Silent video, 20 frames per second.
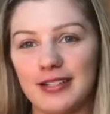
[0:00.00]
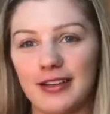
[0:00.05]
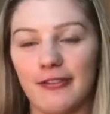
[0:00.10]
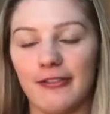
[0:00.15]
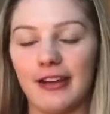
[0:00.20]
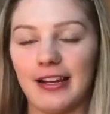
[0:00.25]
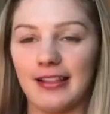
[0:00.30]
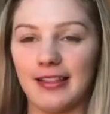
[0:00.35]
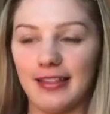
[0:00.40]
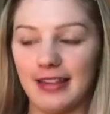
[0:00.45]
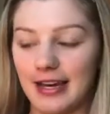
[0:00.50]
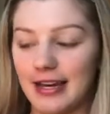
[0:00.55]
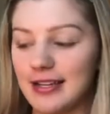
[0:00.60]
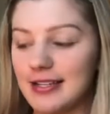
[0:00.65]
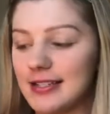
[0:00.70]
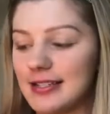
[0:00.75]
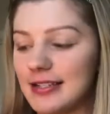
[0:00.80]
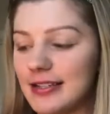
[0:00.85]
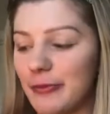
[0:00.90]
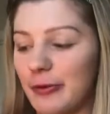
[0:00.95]
stuff like
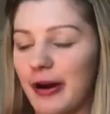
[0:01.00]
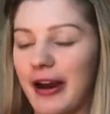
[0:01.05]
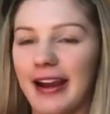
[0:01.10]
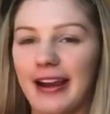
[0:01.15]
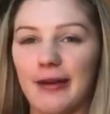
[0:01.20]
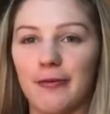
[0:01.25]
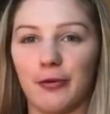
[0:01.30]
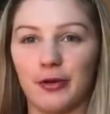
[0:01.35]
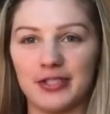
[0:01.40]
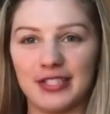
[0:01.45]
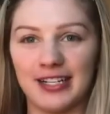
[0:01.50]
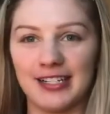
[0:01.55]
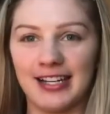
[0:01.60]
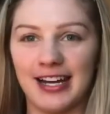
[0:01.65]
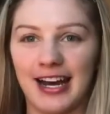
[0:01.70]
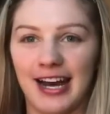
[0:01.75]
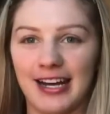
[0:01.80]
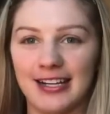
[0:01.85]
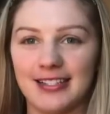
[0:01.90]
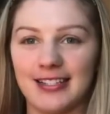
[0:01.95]
this where I can
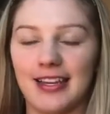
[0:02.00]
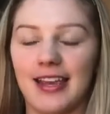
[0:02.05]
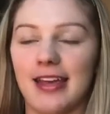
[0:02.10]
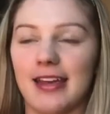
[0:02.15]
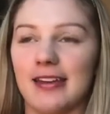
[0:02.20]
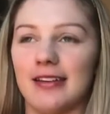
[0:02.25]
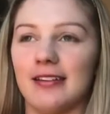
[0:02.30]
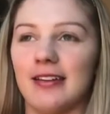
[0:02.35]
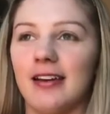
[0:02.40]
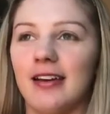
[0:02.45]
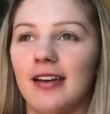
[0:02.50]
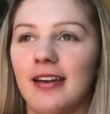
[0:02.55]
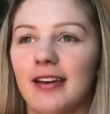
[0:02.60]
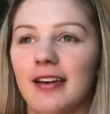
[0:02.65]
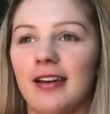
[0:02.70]
multitask and